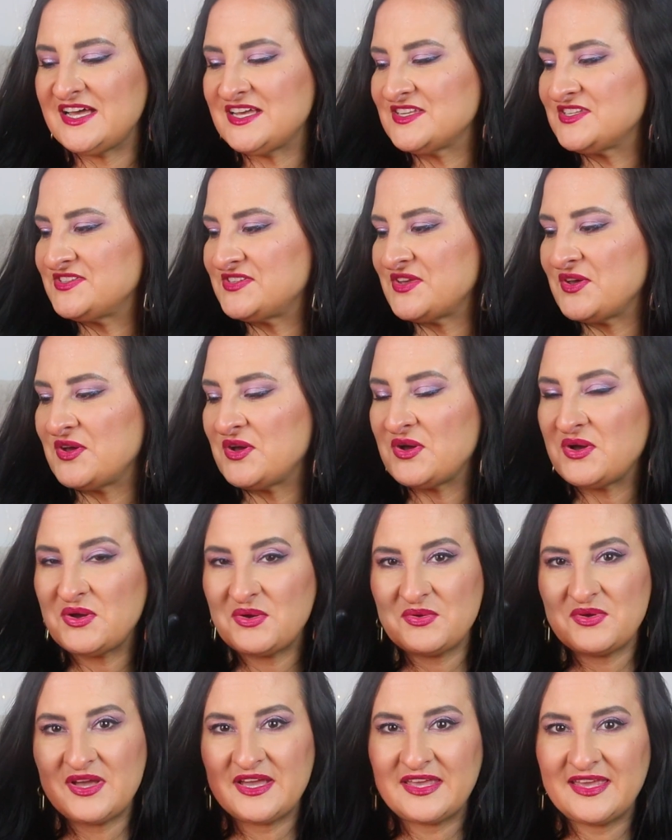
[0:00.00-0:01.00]

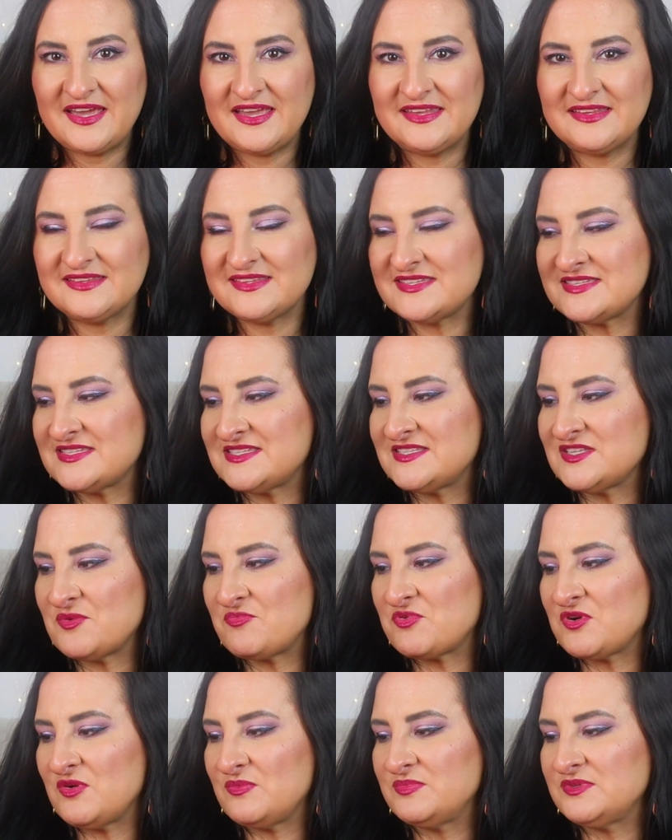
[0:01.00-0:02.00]
So again, this is not
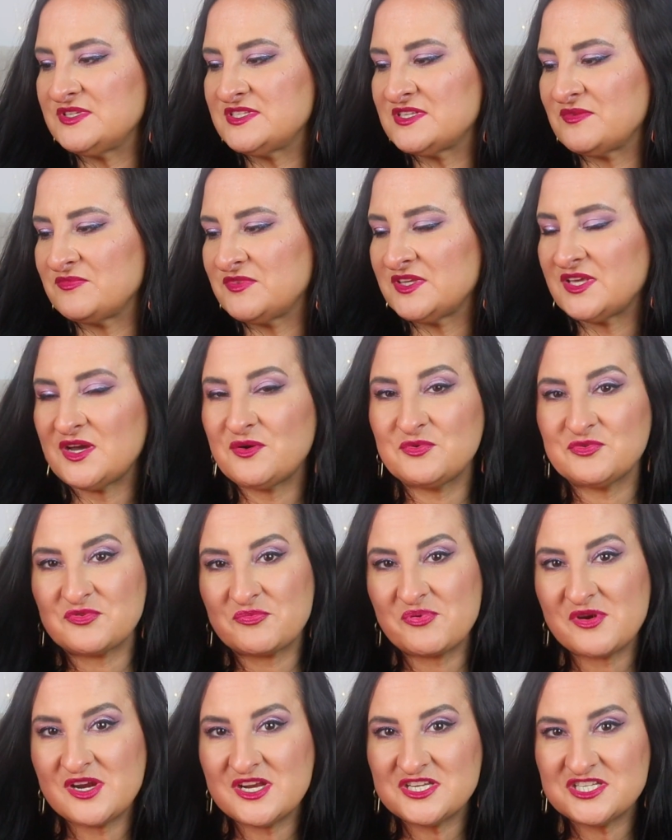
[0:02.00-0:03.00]
probably something I would
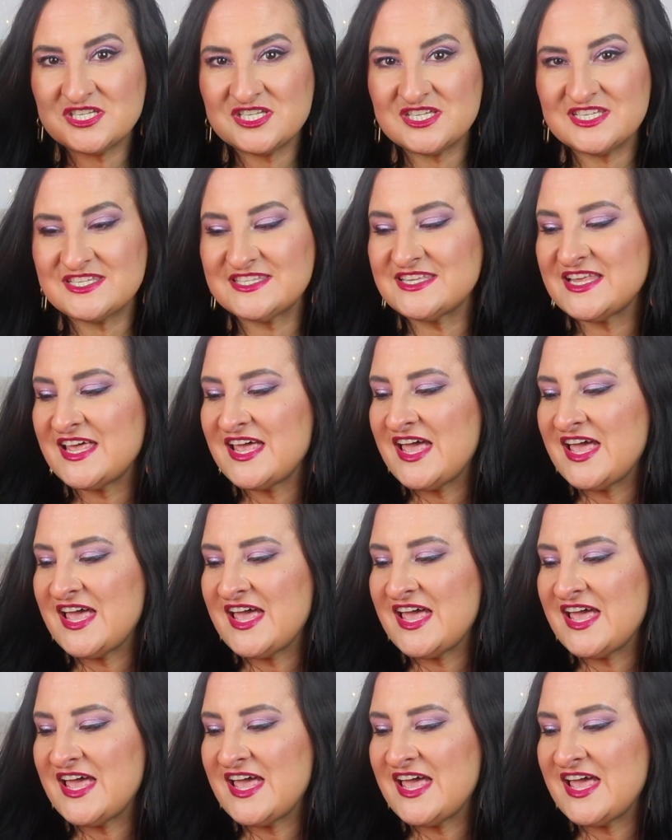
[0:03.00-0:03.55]
repurchase.